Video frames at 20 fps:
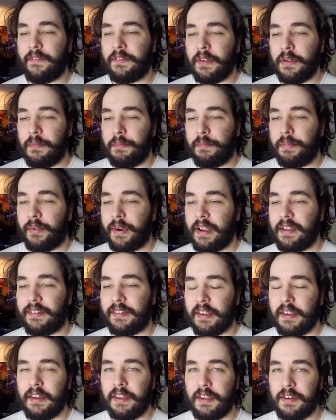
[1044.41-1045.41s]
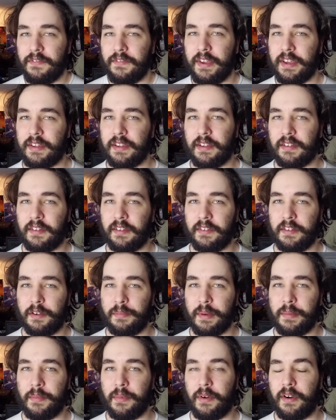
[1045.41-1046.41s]
embrace inconvenience a little
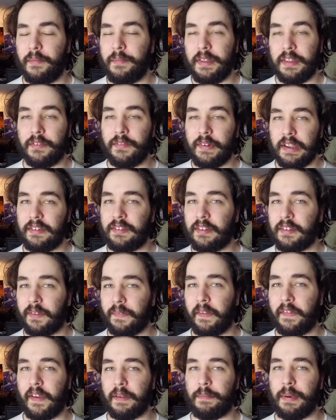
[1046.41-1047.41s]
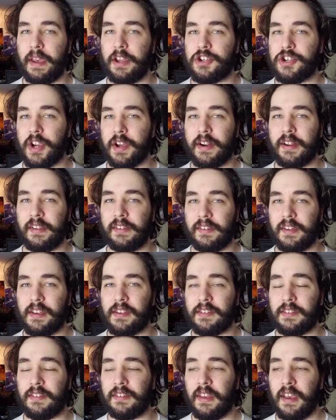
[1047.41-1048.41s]
bit more. I mean, the reason something like Patreon
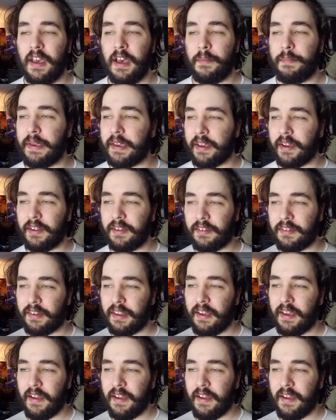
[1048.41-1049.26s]
exists, because,